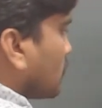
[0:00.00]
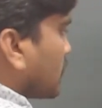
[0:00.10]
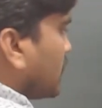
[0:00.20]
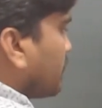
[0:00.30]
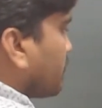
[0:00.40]

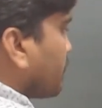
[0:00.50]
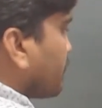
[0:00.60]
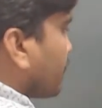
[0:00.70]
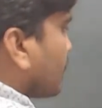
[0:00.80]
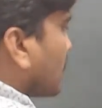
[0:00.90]
Okay,
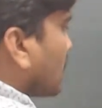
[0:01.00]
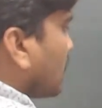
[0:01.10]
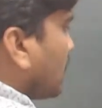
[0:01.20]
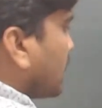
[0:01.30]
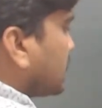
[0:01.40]

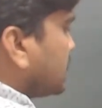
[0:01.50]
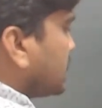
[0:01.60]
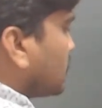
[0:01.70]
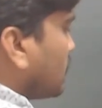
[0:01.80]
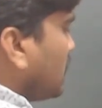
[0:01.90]
like this
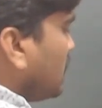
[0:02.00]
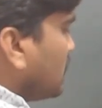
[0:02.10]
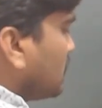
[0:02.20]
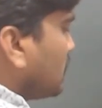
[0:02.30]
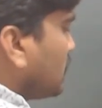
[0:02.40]
it will
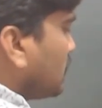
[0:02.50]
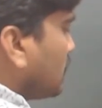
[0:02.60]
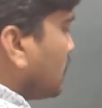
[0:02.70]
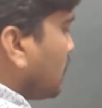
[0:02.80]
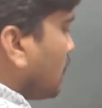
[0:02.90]

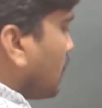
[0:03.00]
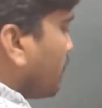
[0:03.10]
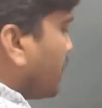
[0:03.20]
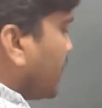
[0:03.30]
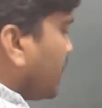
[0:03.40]

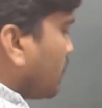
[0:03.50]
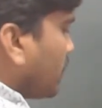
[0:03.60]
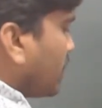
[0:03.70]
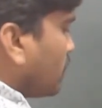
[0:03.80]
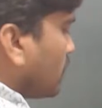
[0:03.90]
appear
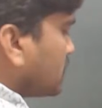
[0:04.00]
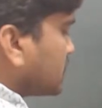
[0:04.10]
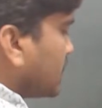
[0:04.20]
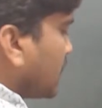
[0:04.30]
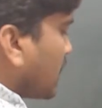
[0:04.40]
when you are
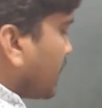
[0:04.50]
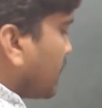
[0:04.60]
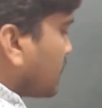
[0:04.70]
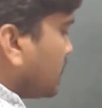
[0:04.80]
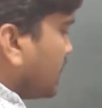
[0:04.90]
seeing
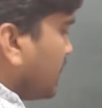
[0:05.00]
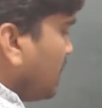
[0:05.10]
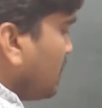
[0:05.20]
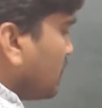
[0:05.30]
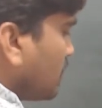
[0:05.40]
under
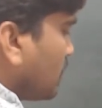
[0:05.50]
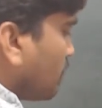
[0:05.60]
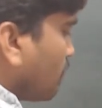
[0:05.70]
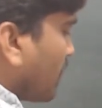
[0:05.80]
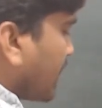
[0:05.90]
the
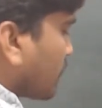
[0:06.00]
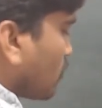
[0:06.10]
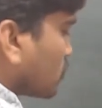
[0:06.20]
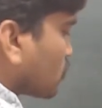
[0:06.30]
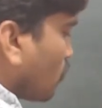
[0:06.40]

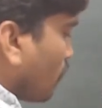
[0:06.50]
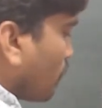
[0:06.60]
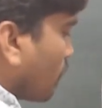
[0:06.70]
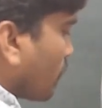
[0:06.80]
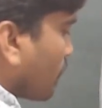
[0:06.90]
microscope.